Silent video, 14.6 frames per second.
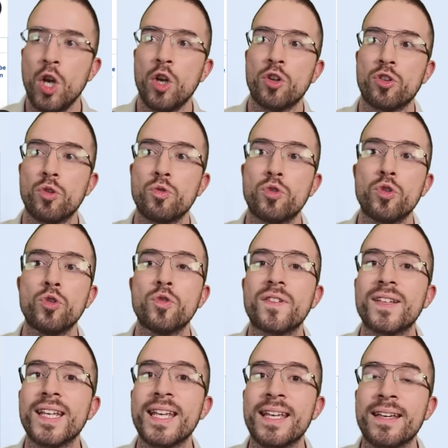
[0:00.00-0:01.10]
So do you
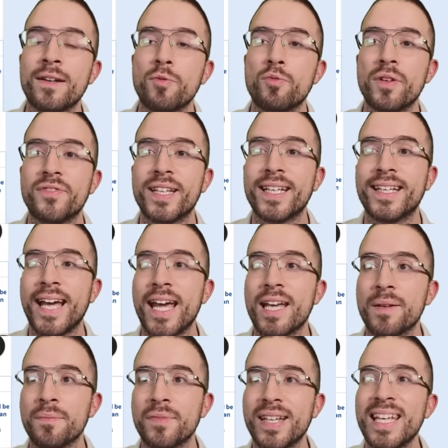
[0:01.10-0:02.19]
see with the
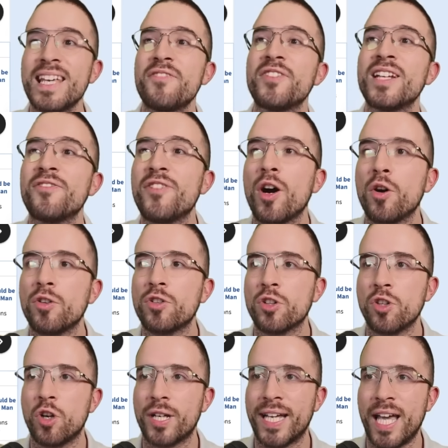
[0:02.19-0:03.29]
games, even if I was to
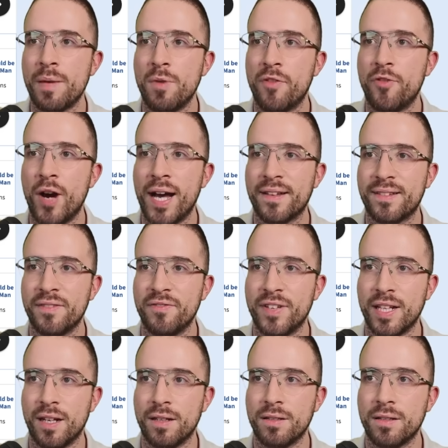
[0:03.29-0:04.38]
knock a game off for Aston
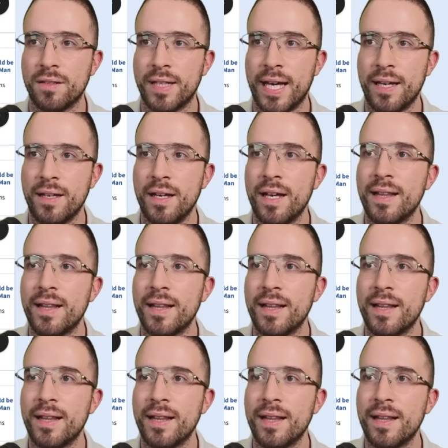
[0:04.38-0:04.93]
Villa, yeah?